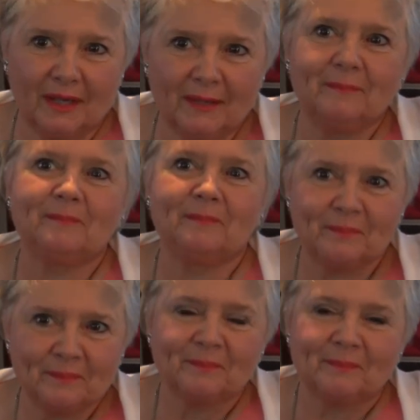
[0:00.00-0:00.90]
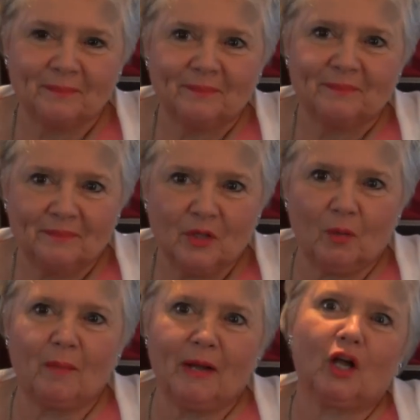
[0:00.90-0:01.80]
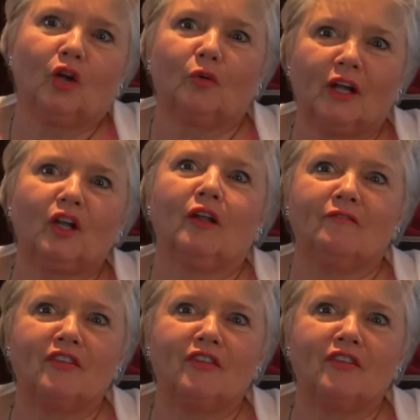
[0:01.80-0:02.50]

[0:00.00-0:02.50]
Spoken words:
Okay. You want my curriculum